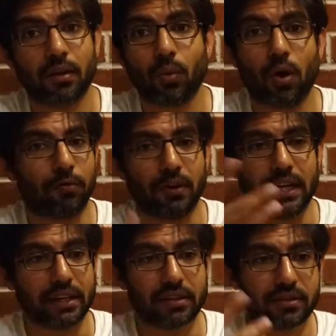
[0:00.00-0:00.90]
of
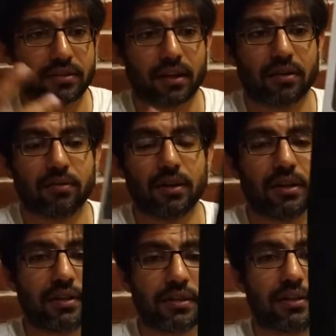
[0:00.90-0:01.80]
links and
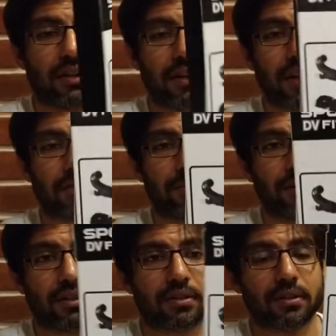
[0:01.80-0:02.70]
various other
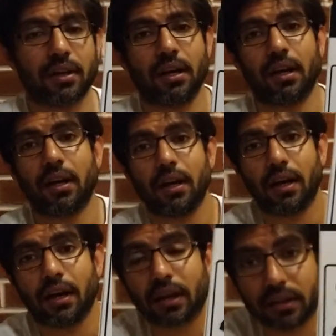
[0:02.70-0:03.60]
attachments,
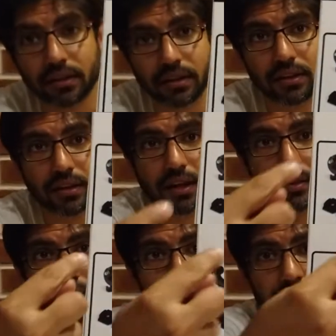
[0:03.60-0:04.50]
and it
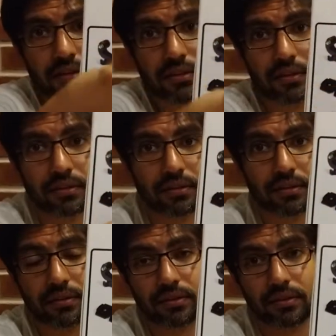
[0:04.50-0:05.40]
has
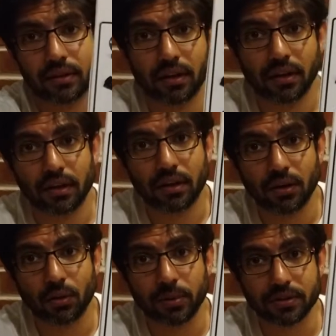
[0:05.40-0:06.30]
a
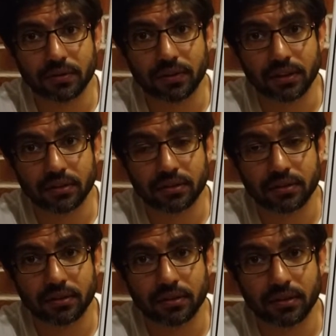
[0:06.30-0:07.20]
whole bunch of
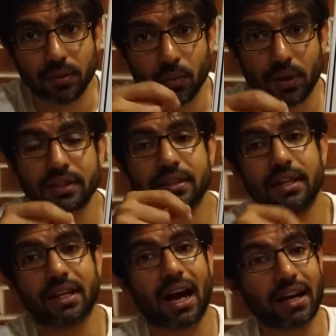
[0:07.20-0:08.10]
things. The ones
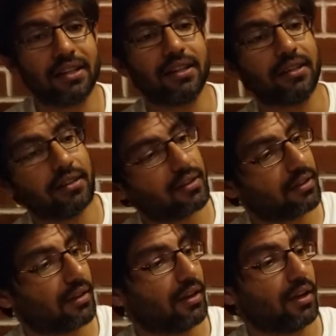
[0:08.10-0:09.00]
that I needed
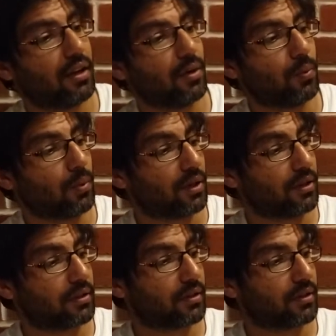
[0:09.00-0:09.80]
were